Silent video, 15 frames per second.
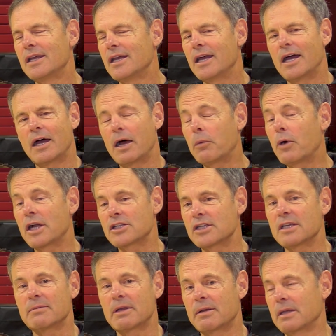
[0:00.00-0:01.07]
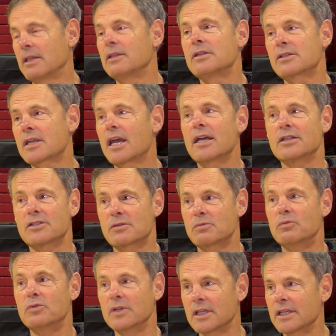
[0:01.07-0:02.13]
Yeah. I watched him. I'm like, this guy's
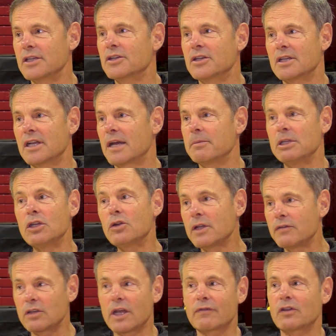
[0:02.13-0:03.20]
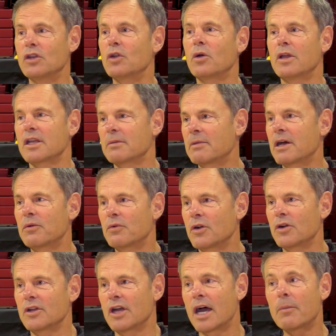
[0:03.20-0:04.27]
really good. I mean, you don't even have to know anything about
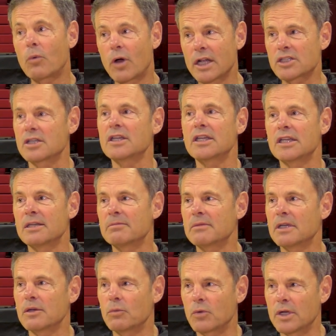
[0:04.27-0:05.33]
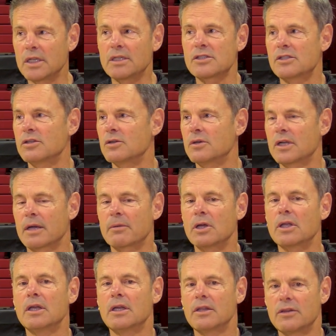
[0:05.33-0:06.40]
rodeo. I'm watching him and what he's doing. I'm
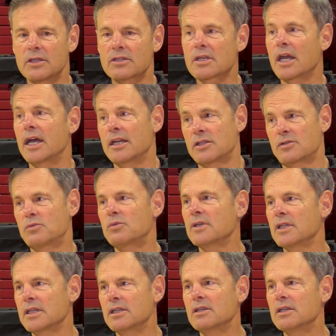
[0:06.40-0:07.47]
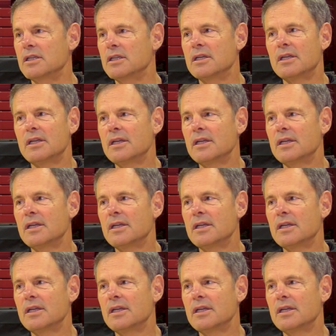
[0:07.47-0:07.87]
like, this guy is really good.